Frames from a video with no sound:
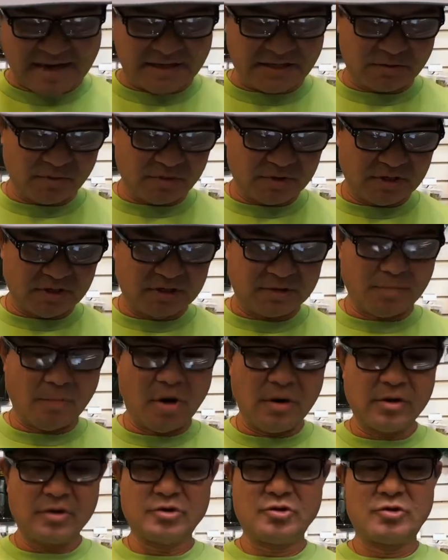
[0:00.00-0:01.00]
is with the
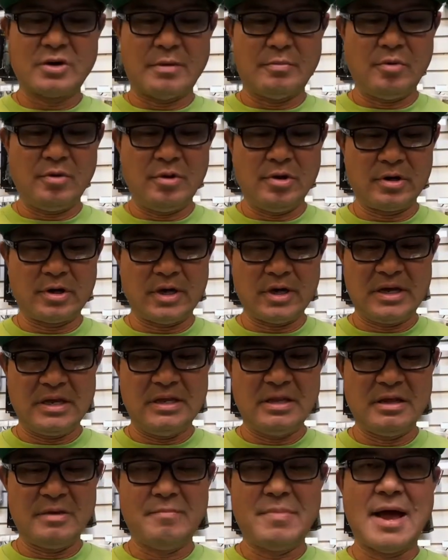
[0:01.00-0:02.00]
smaller treble hook
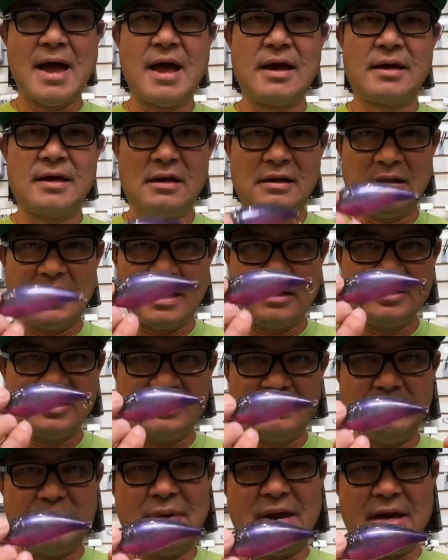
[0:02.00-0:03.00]
in the back, it
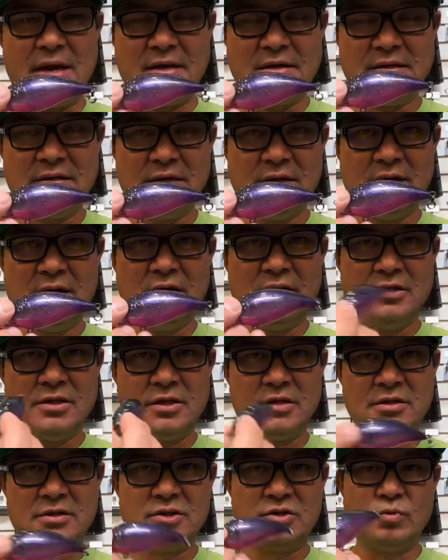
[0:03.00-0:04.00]
allows the bait
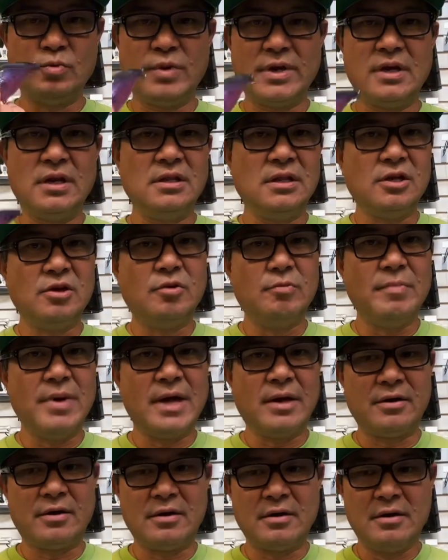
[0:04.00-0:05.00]
to swing a little
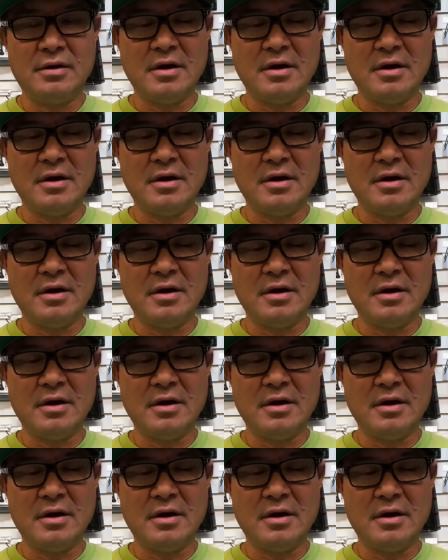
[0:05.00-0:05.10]
better.